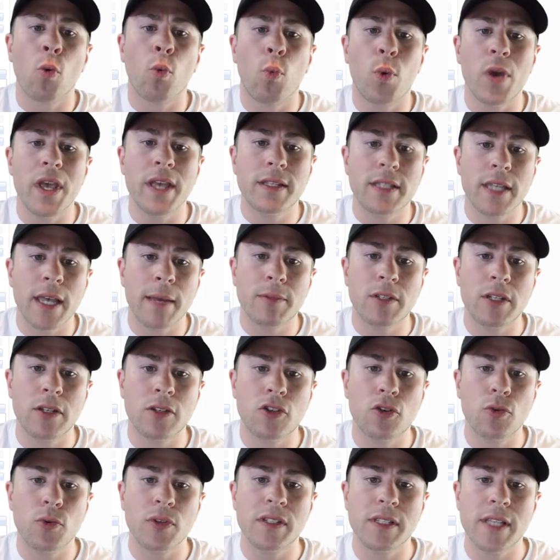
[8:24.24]
We
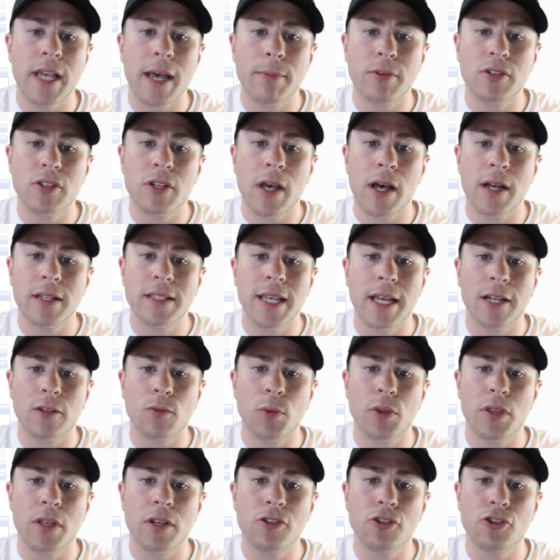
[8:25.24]
attempted to establish
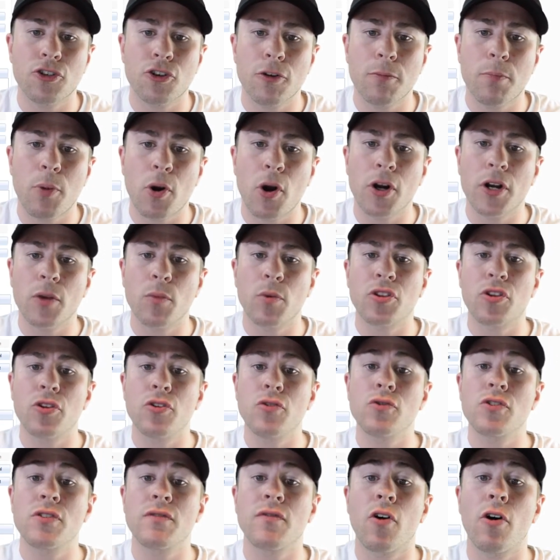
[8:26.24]
contact with the insured party with the
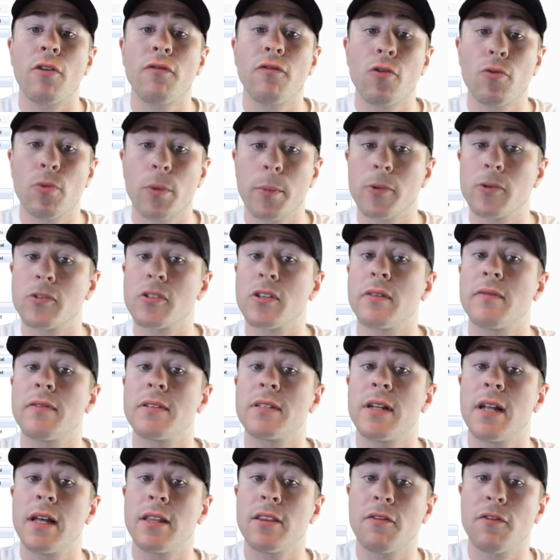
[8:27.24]
use of all phone numbers
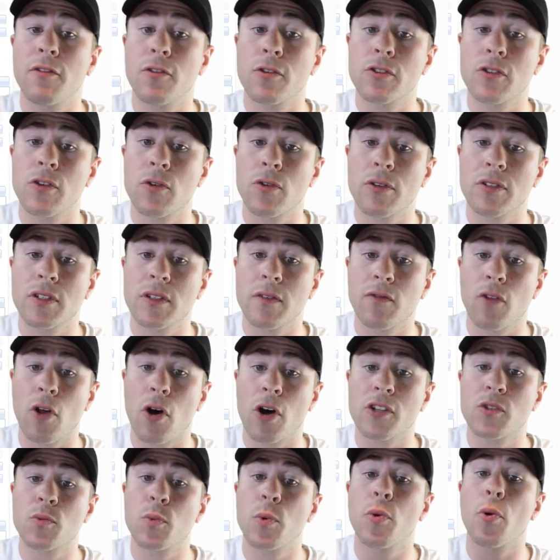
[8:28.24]
listed on the first notice of loss.